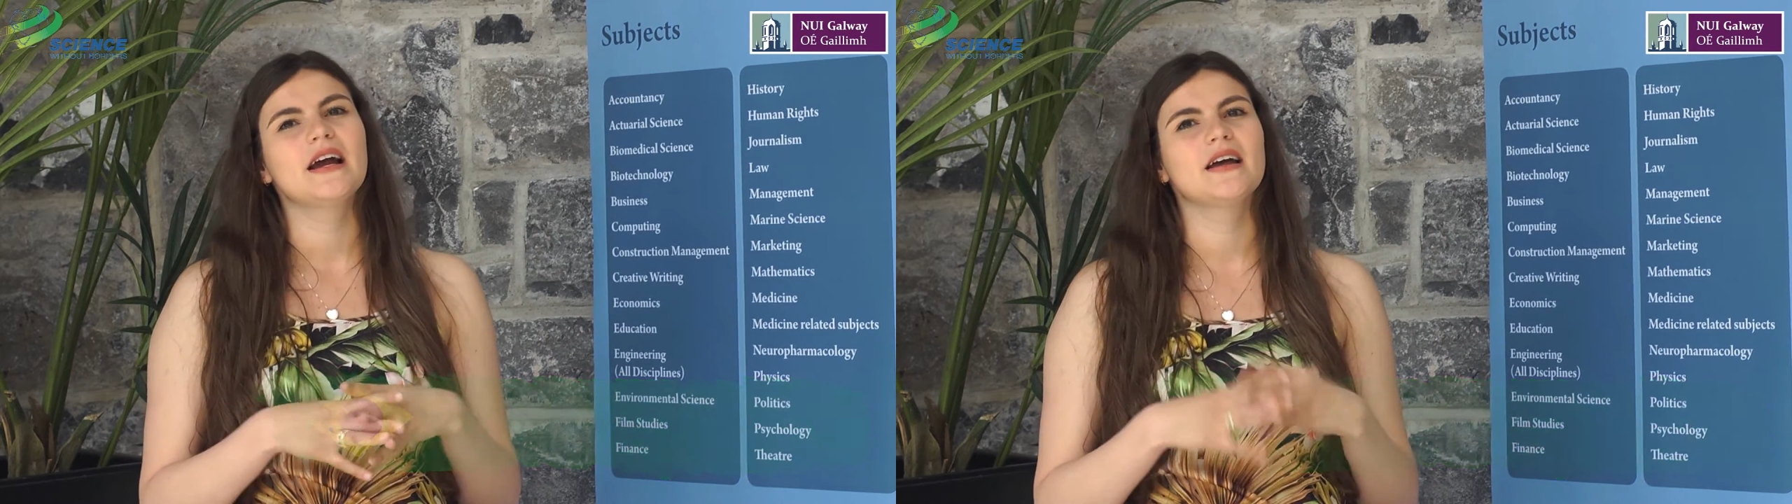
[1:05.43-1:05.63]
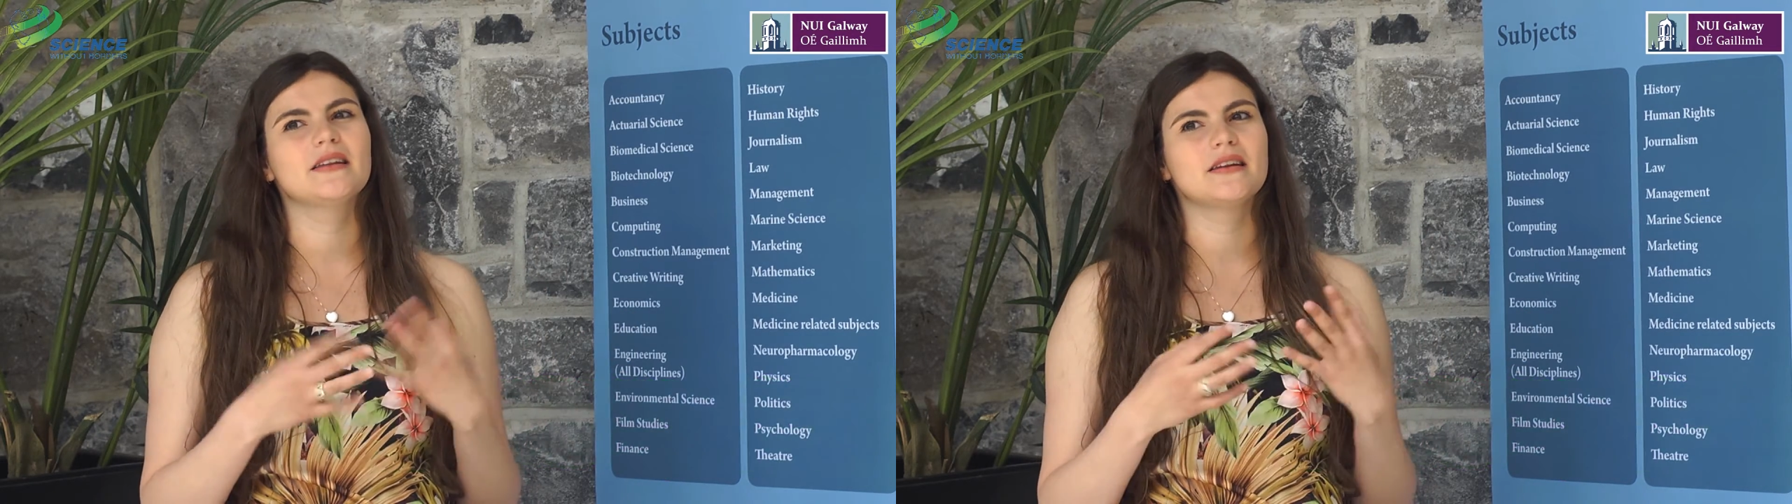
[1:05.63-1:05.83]

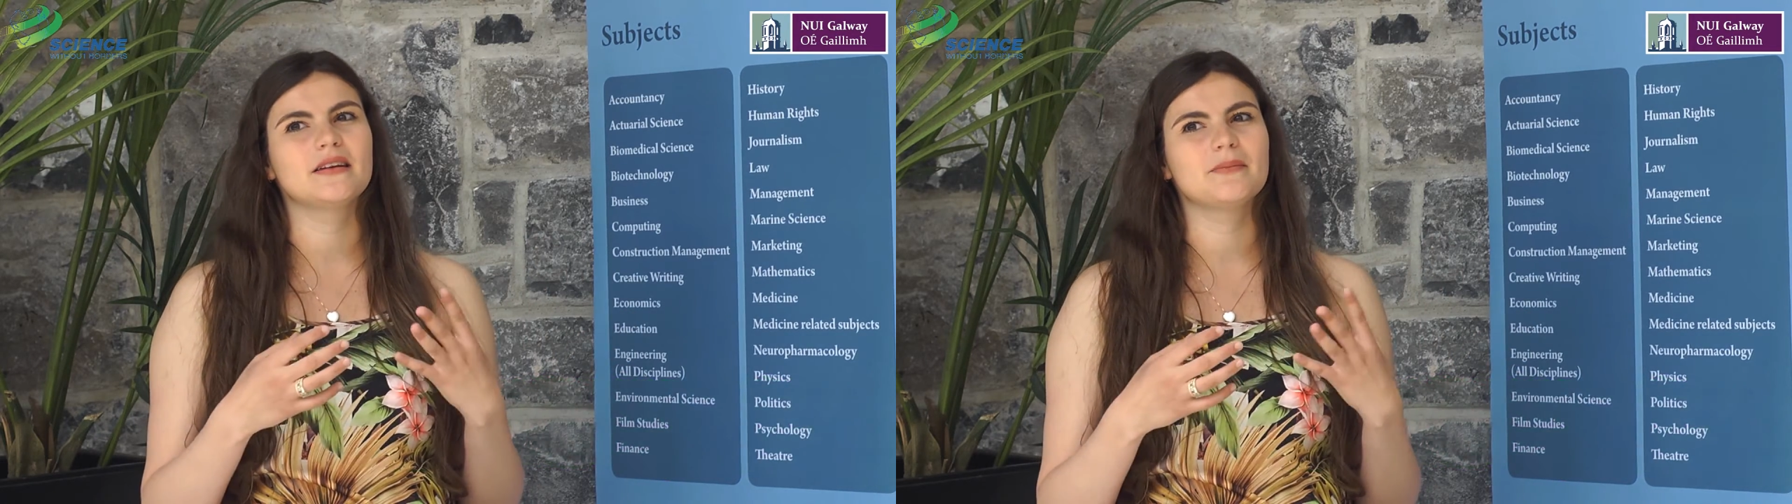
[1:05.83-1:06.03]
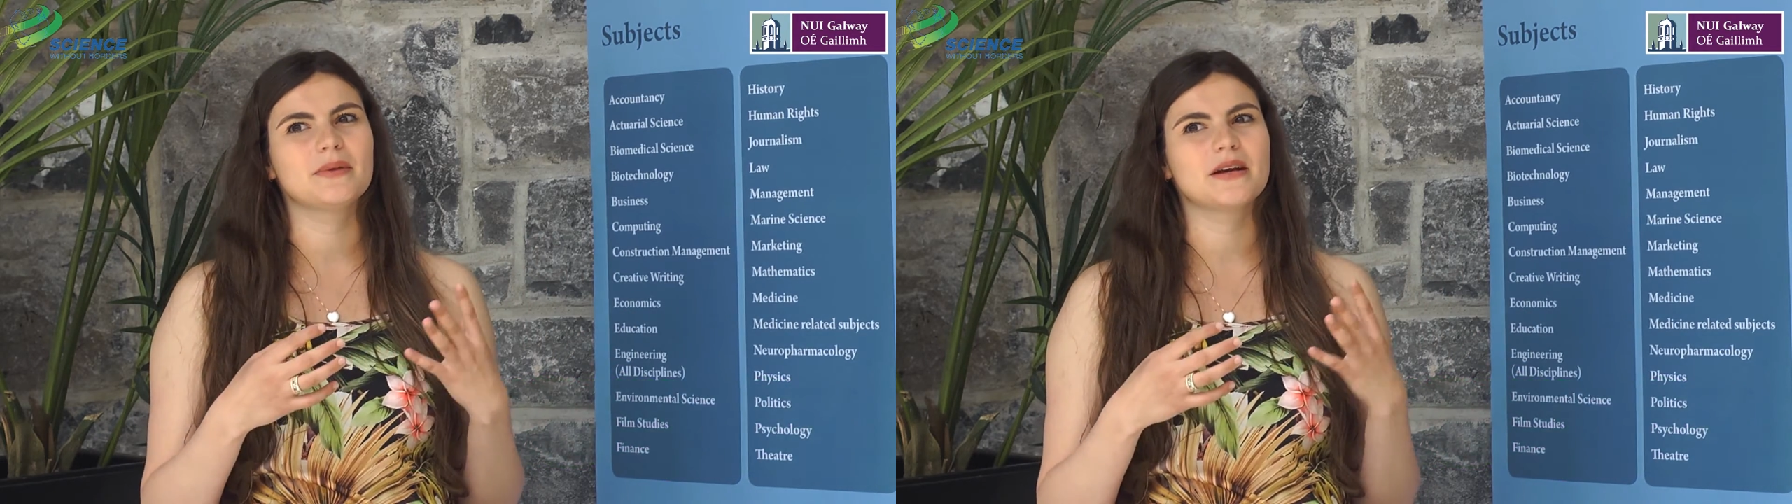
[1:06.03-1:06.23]
And
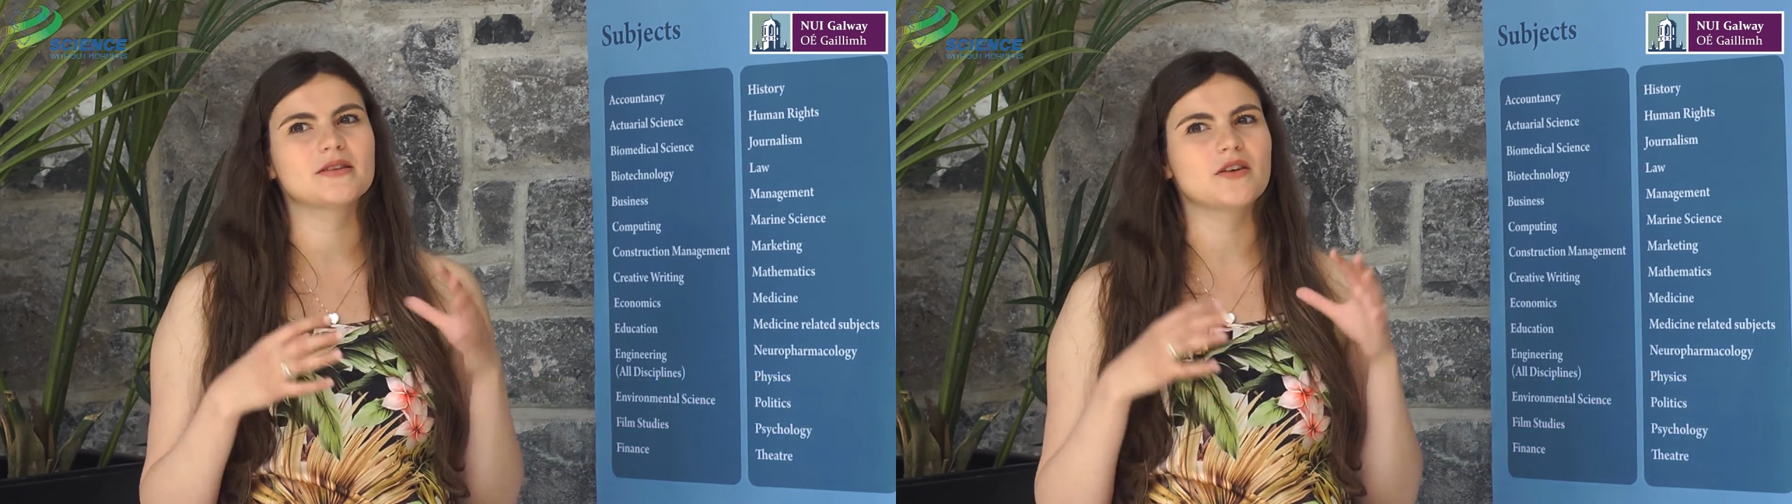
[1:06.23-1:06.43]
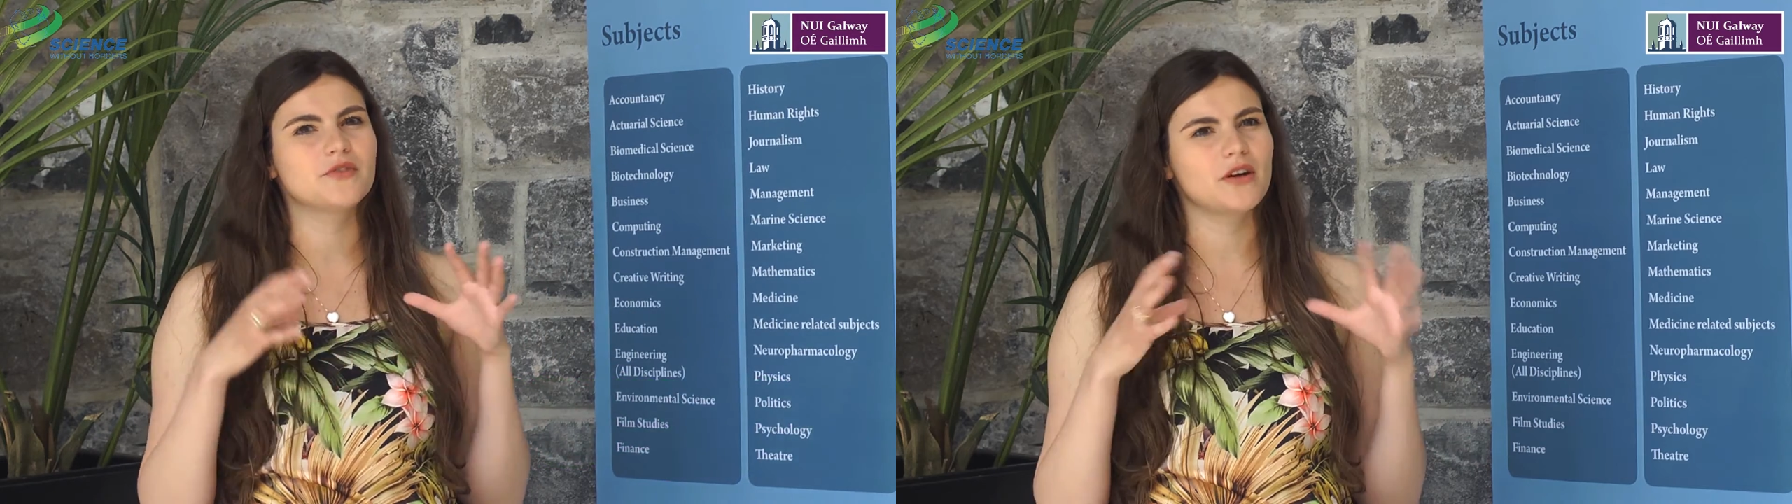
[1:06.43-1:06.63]
then
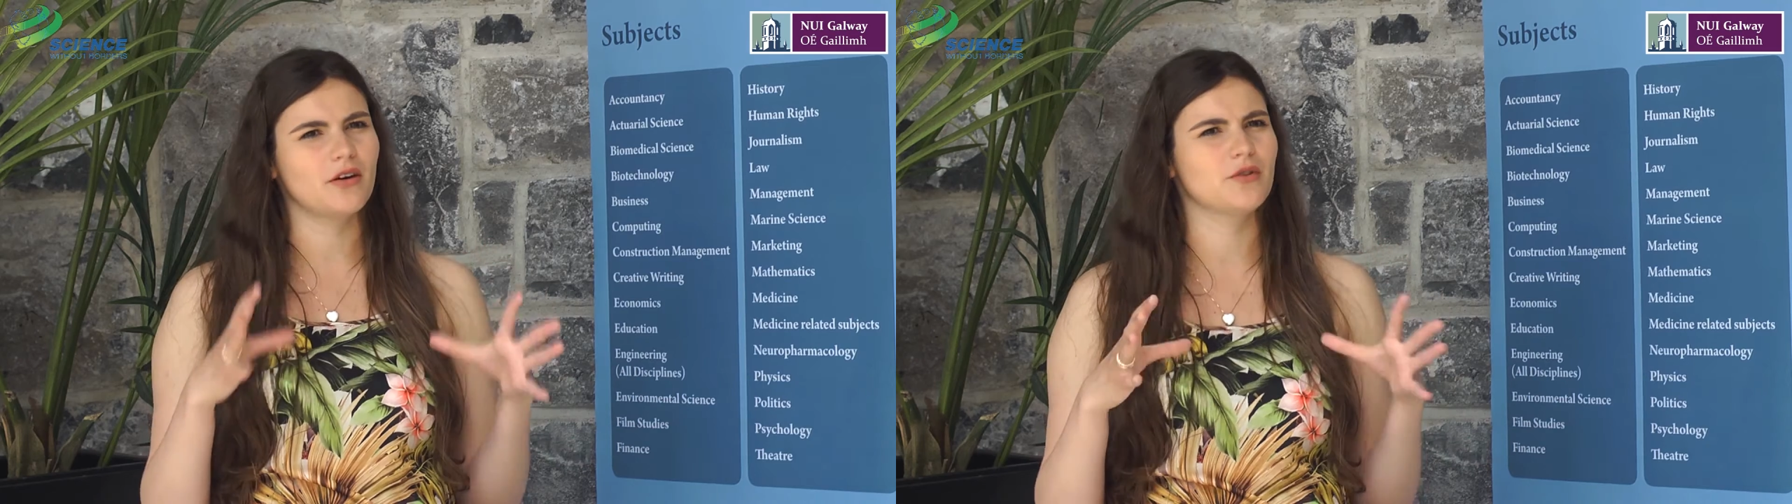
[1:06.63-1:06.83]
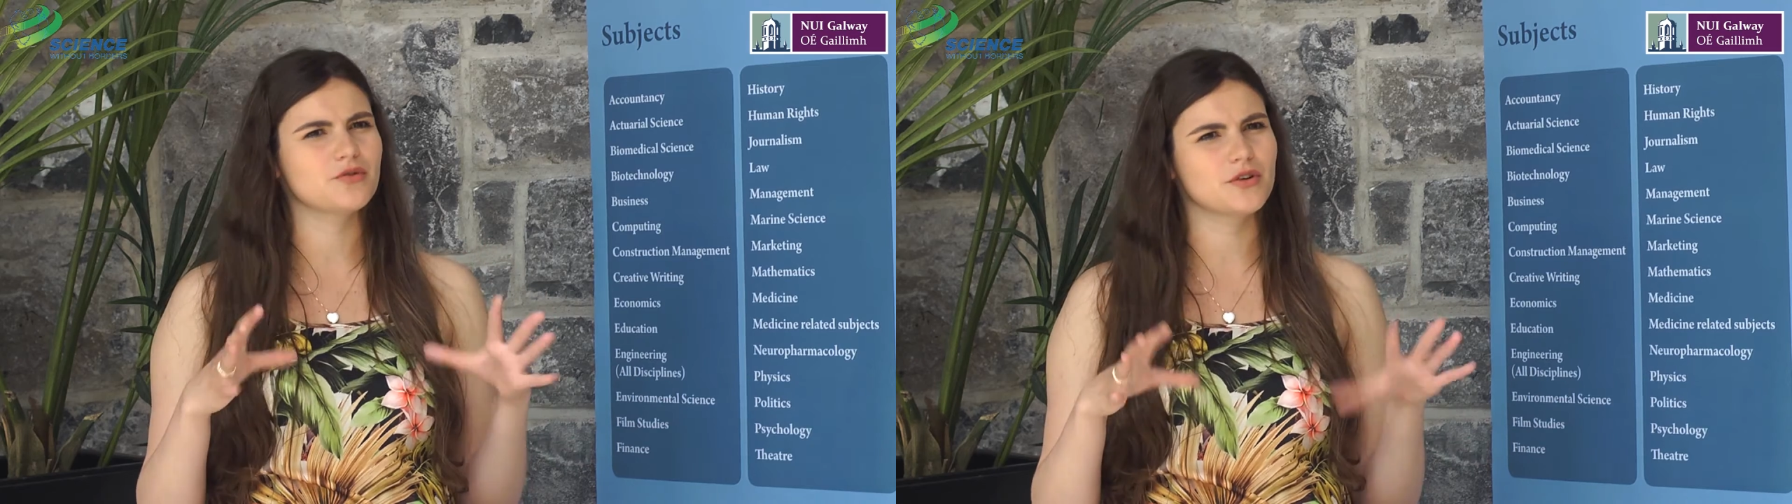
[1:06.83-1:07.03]
because of the
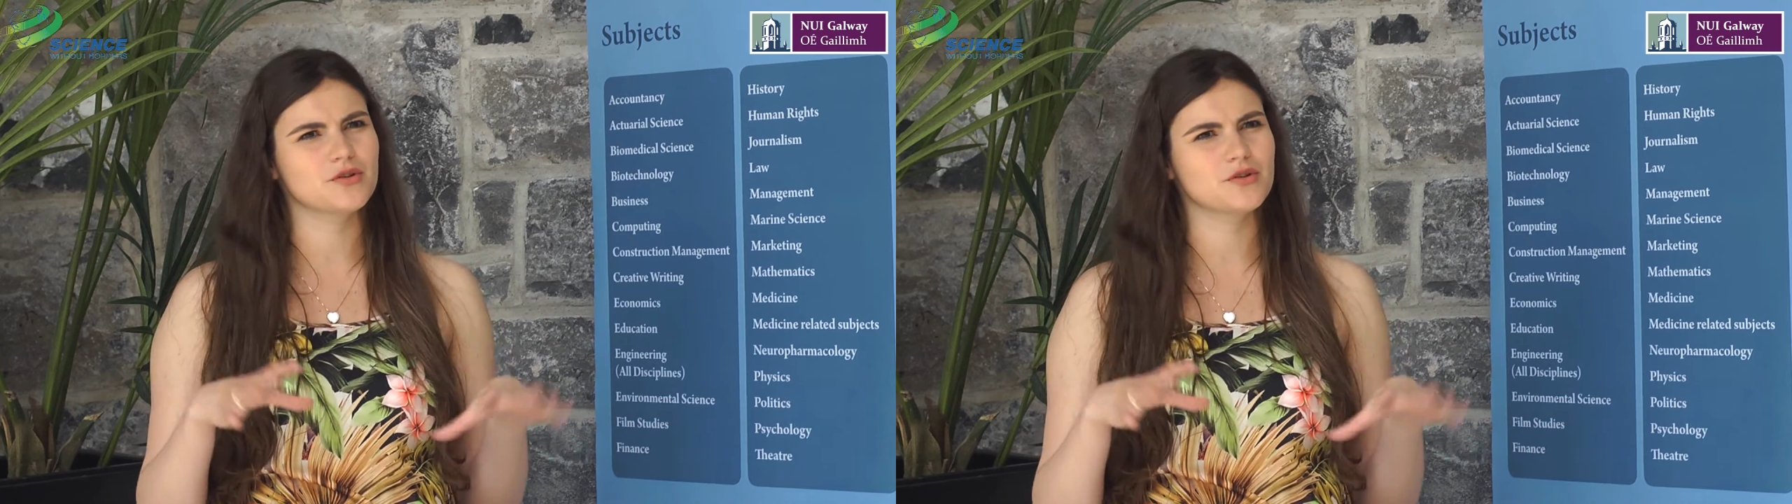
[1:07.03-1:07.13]
culture